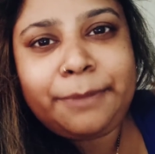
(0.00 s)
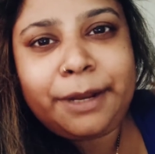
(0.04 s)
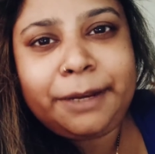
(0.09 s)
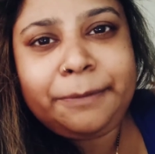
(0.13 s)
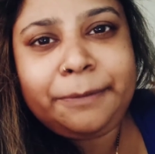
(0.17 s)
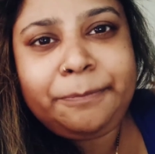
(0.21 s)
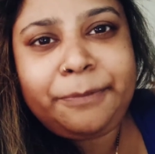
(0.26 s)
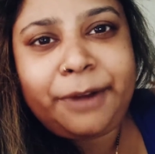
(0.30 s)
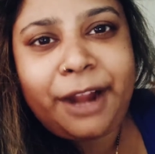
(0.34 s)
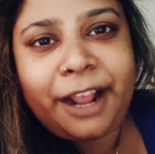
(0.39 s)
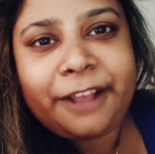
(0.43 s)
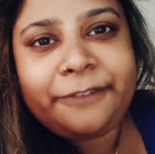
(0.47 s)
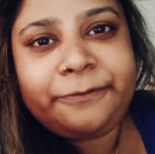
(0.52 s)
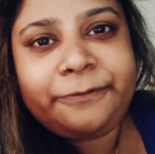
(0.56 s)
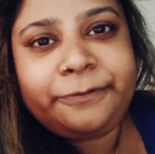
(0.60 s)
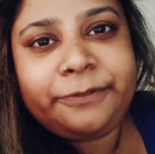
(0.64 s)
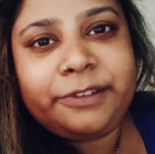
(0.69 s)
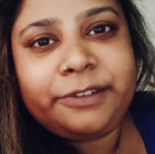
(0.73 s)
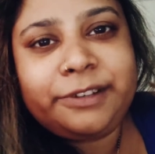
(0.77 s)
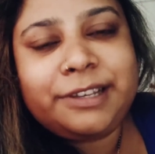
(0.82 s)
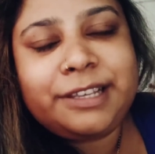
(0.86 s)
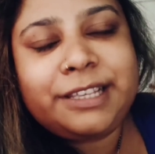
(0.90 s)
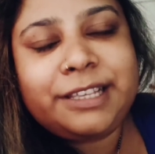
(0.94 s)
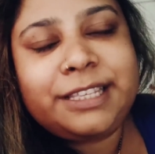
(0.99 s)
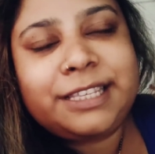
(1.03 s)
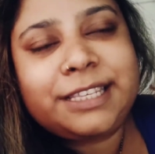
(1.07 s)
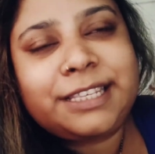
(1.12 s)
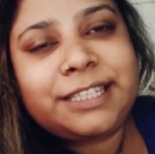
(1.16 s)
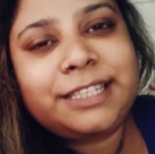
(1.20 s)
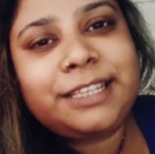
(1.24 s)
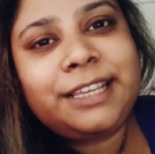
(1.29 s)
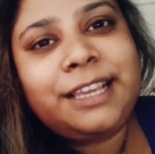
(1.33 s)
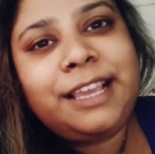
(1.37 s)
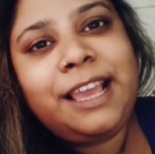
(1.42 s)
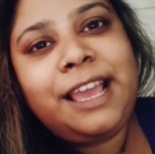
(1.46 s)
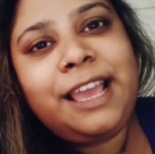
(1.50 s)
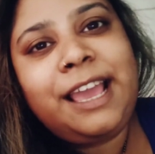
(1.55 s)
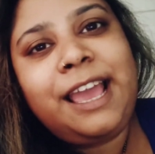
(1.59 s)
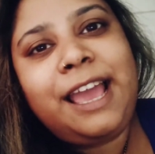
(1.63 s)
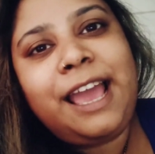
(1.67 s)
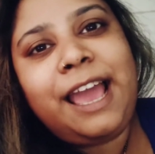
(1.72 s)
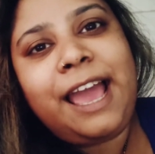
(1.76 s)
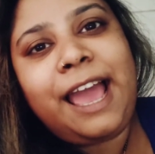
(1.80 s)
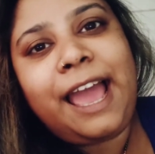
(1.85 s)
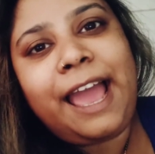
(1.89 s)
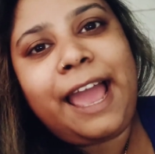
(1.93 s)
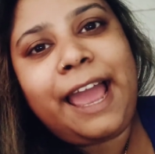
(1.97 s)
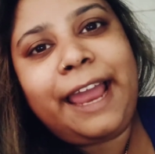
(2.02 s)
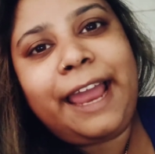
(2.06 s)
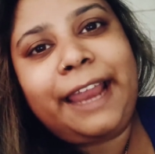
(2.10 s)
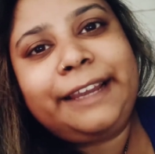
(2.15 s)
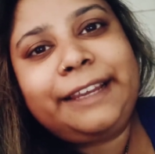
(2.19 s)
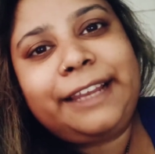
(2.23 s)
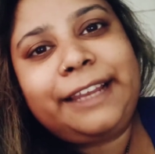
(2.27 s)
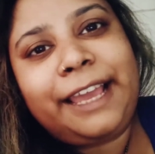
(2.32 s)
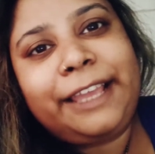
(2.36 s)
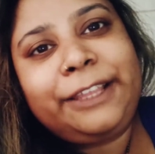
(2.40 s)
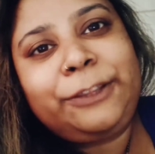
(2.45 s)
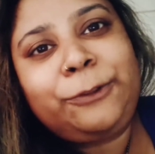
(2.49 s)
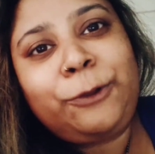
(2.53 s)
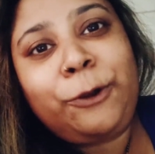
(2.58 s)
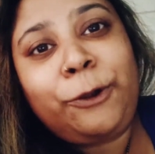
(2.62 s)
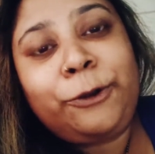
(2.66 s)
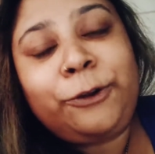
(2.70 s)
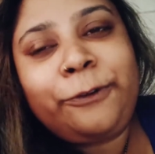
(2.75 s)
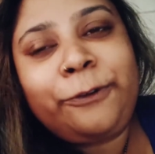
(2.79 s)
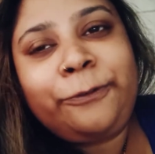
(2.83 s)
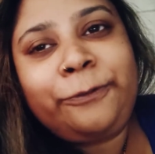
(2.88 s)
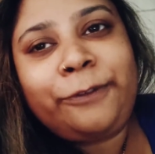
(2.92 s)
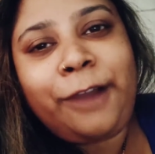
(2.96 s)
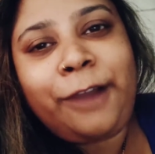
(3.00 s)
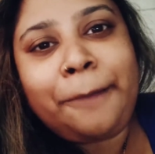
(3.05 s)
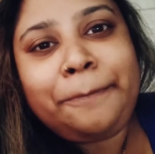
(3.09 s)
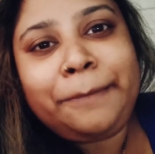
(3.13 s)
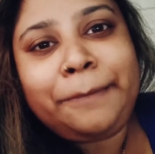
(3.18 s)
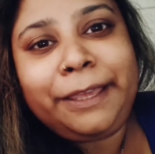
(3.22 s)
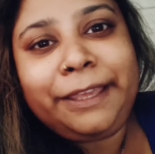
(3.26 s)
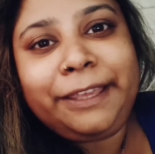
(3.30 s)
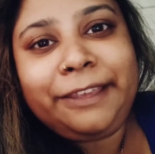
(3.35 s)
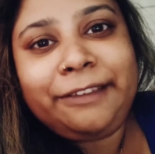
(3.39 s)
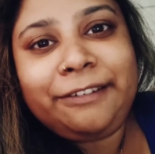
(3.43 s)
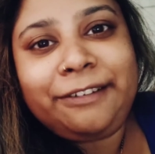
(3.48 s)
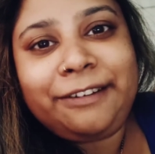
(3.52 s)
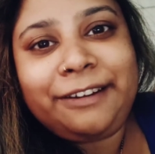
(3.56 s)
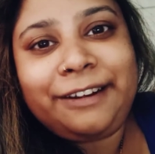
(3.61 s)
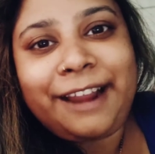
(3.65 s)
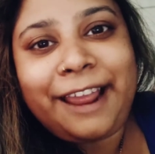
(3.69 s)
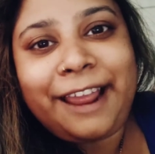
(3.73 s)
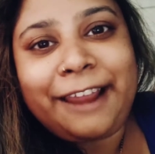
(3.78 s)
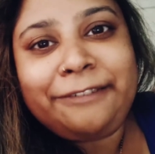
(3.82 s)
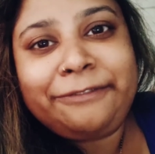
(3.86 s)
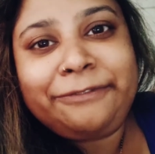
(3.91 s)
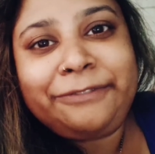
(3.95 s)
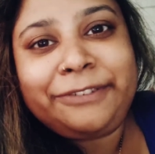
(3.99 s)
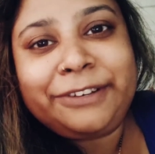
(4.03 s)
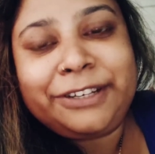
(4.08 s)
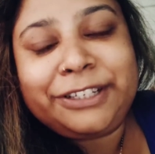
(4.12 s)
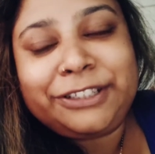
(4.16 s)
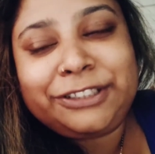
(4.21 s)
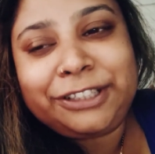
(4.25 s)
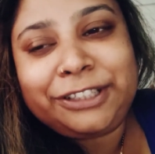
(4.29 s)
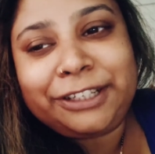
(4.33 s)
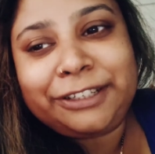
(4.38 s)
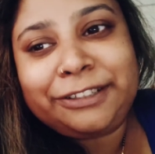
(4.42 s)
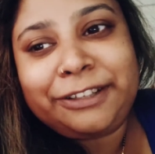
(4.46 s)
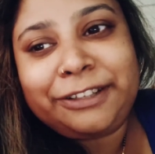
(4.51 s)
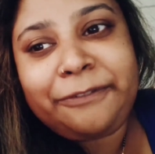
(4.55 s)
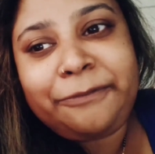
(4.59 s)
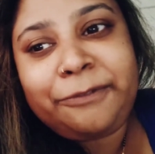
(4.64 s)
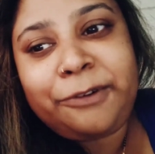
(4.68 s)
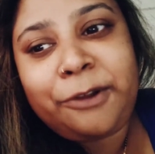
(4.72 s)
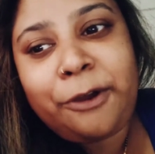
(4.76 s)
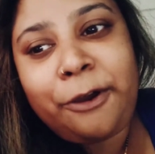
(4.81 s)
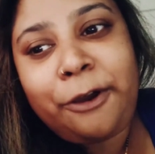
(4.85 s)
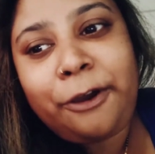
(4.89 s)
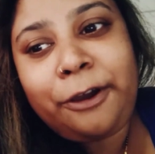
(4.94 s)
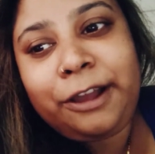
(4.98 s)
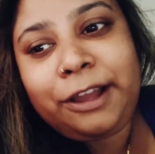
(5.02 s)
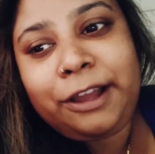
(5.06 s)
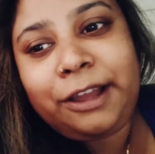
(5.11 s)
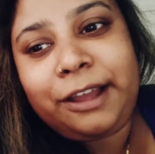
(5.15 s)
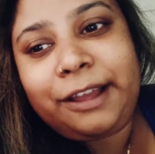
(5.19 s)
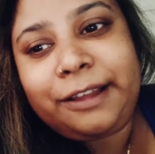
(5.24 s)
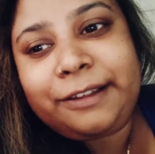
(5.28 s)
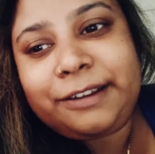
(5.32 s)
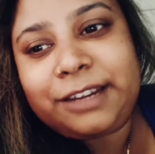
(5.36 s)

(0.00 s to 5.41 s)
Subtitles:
my breakfast and I thought of coming here and finishing the vlog.